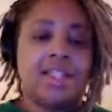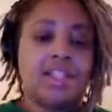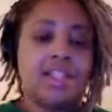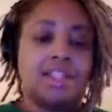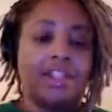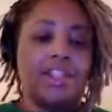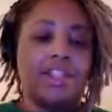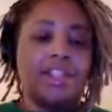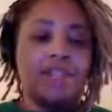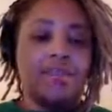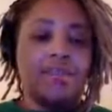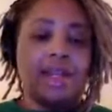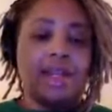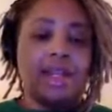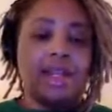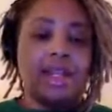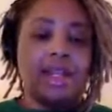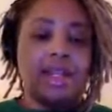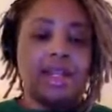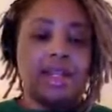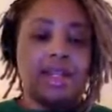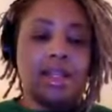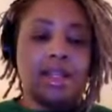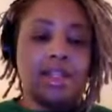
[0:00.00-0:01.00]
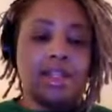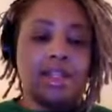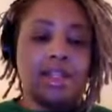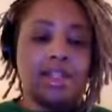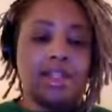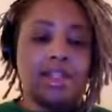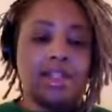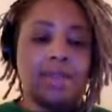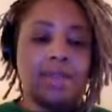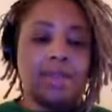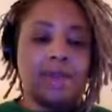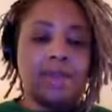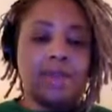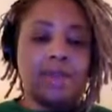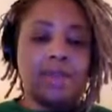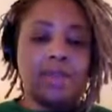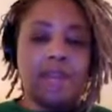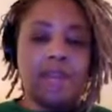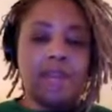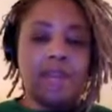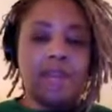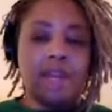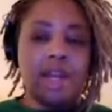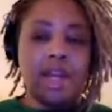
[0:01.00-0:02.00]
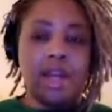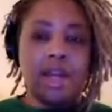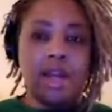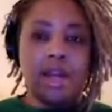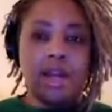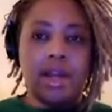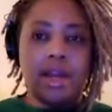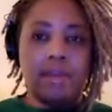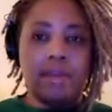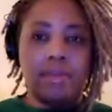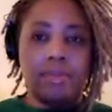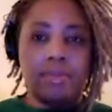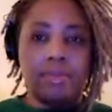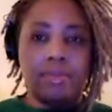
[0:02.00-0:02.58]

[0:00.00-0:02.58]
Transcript: so this is my thing this is what i'm saying right now